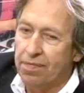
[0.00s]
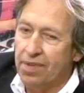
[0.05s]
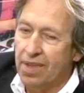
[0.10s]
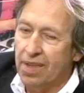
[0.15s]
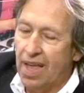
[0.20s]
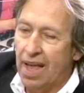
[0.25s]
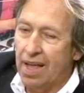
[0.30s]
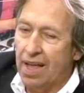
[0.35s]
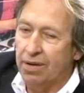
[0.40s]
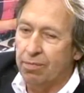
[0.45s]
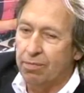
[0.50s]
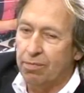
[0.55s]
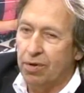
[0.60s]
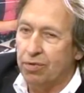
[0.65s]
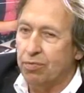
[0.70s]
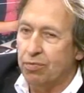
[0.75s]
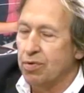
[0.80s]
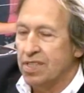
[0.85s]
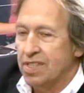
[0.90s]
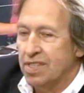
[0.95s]
But
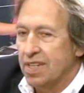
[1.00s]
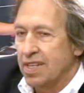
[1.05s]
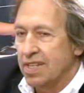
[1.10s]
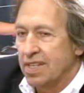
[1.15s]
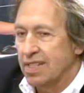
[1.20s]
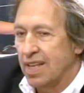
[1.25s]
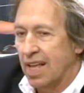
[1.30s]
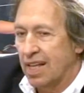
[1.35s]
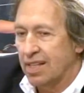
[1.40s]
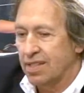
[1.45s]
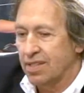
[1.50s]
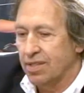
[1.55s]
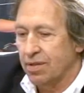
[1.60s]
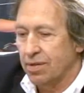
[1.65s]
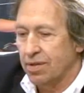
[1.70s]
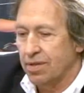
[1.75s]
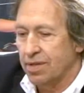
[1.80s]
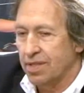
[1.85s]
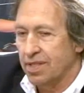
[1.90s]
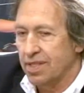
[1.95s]
we see that
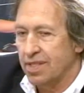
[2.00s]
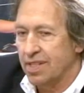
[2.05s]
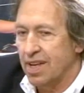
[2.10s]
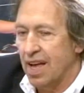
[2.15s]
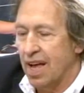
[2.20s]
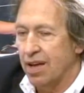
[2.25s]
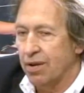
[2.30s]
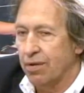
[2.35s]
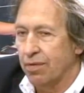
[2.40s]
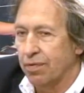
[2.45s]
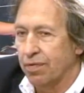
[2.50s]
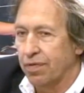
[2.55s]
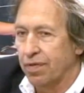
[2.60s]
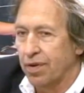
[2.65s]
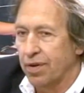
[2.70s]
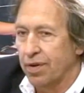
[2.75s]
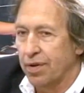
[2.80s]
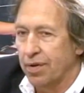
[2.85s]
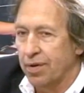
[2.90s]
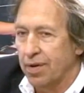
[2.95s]
this kind
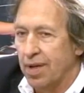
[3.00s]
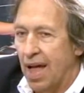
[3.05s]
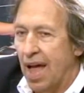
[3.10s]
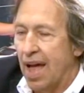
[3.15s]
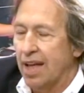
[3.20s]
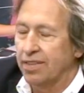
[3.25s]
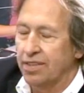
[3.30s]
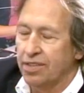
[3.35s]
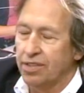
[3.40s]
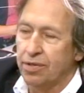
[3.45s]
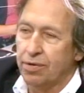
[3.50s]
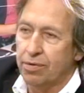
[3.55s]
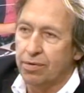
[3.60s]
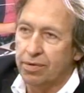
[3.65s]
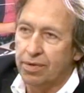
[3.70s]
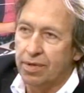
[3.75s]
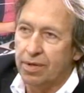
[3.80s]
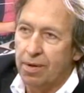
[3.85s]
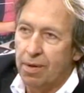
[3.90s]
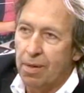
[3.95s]
of
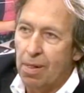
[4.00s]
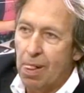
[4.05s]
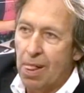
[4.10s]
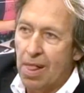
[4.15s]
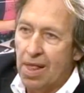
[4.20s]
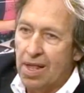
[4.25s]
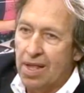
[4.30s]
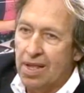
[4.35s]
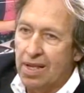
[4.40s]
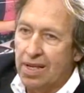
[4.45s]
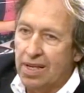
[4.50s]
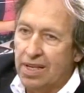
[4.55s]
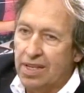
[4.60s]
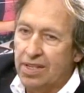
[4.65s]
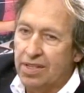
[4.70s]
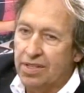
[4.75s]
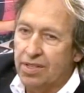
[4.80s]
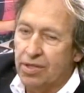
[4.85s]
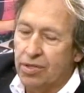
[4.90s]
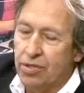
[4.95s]
attitude
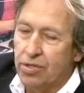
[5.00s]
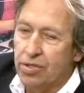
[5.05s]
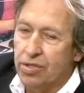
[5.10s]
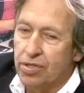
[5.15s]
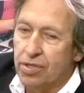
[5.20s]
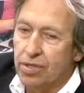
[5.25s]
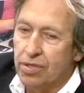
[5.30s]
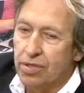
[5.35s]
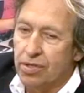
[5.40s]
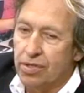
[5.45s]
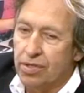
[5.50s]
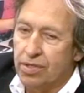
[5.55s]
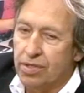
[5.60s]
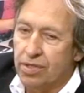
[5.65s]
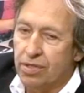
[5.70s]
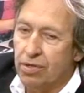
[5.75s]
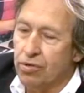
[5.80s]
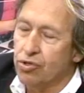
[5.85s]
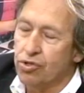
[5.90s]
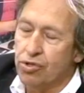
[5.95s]
is
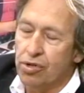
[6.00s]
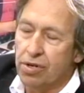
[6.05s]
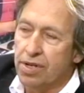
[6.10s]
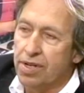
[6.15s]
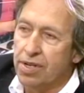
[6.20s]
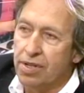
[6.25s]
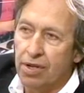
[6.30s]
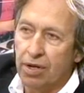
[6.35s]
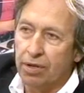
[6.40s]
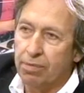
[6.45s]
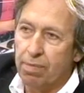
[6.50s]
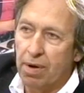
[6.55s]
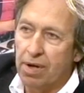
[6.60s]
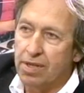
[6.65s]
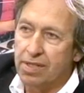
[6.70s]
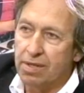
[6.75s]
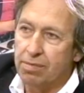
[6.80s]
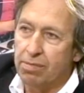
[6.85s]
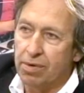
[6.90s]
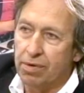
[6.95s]
socially not
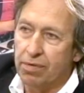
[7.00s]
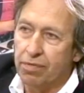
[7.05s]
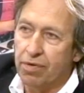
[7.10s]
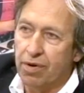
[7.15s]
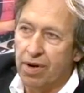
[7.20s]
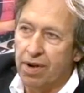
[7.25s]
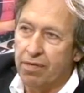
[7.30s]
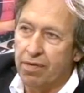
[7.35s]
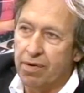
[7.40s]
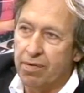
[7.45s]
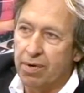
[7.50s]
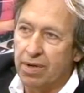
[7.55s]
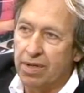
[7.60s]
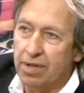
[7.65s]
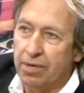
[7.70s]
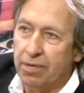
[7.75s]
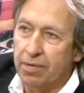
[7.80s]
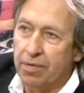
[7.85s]
possible for everyone.